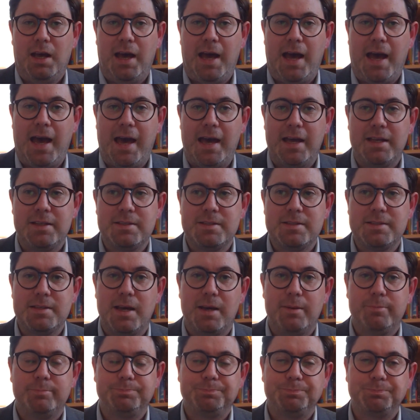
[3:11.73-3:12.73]

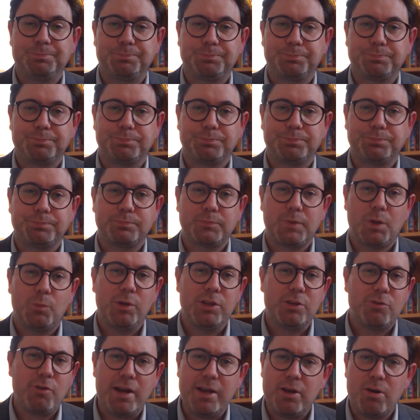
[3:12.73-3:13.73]
and
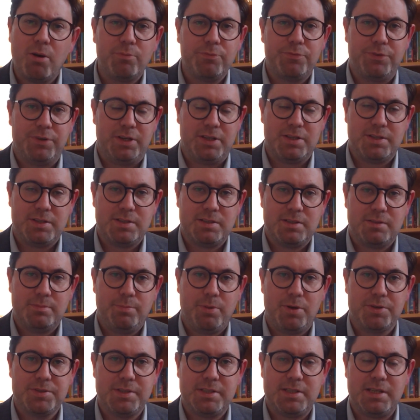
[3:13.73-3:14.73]
with great confidence,
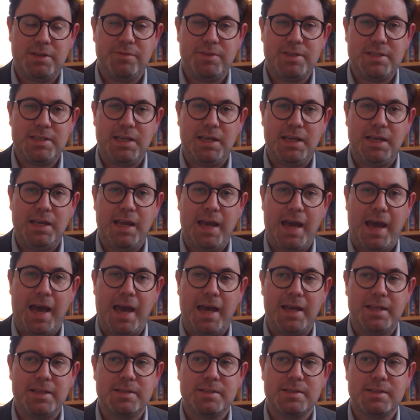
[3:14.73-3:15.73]
positivity
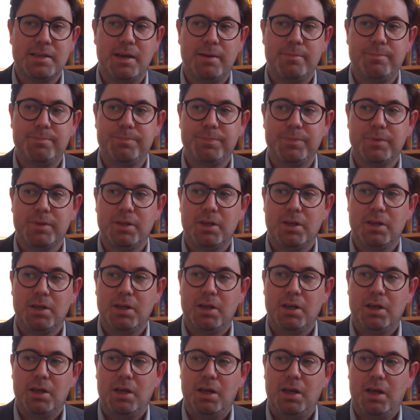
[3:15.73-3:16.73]
and
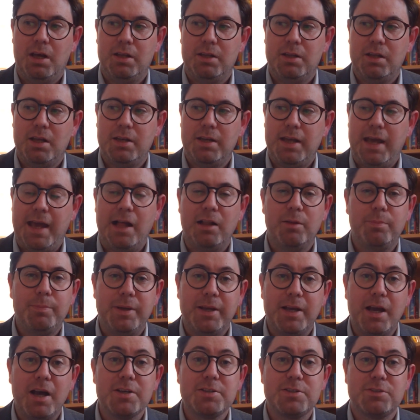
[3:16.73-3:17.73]

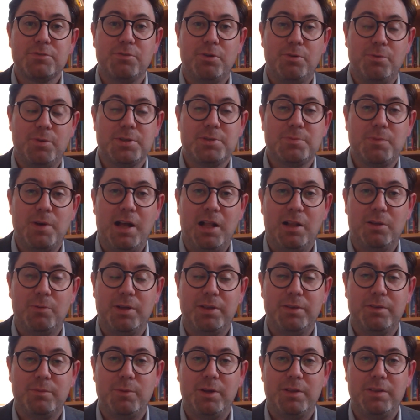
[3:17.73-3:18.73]
helping us through as well
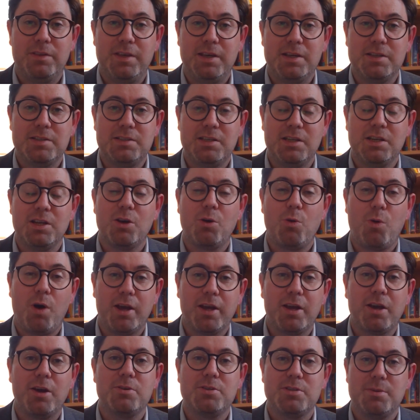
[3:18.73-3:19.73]
when things didn't
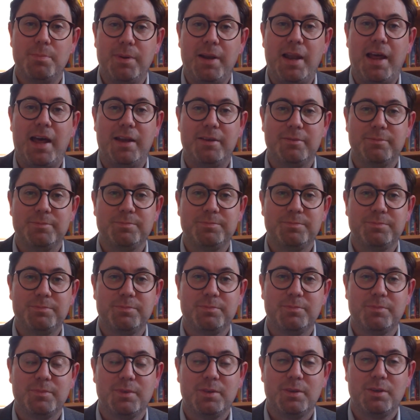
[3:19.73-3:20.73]
quite go to plan.
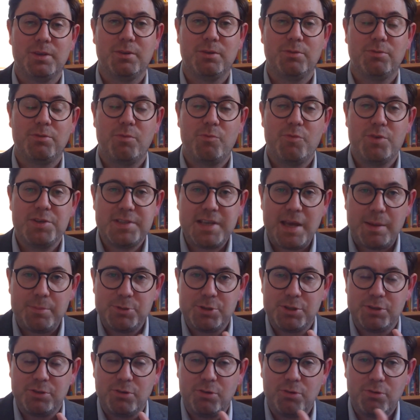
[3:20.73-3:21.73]
From
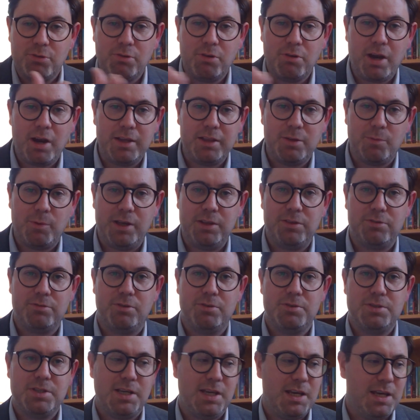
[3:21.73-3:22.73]
reception right the way
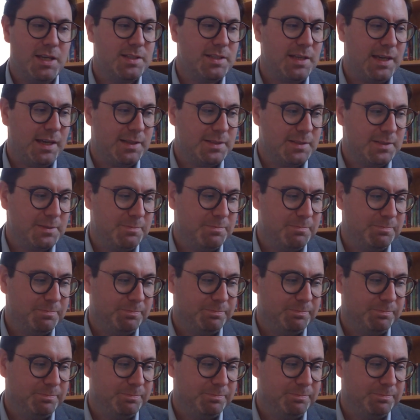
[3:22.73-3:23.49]
through to year six.